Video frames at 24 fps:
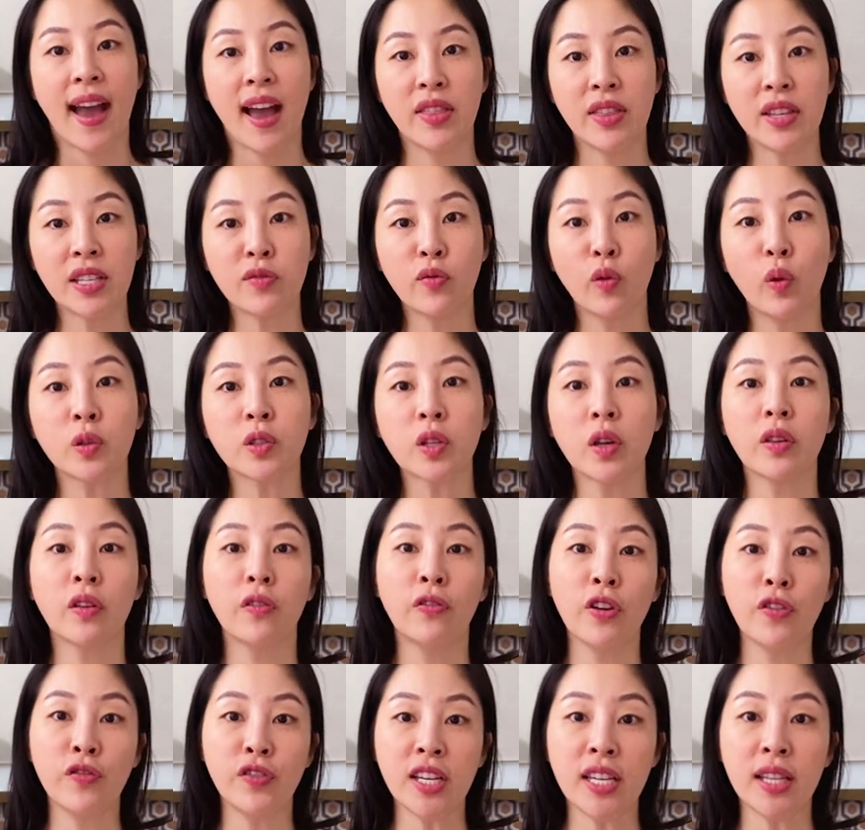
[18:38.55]
and this falls on the
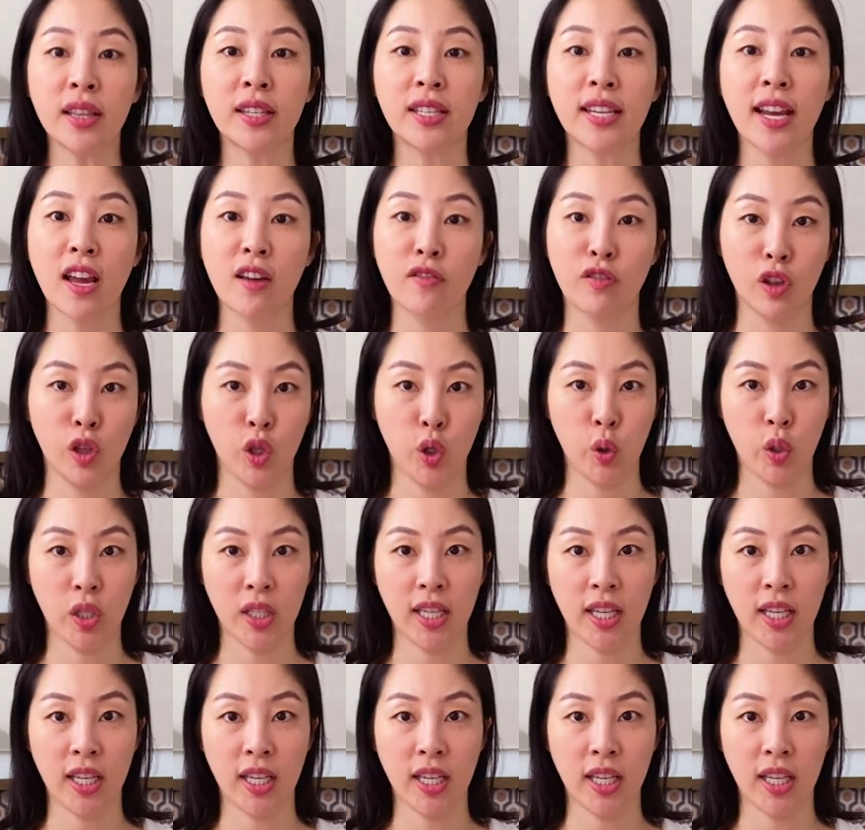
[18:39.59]
15th day of the lunar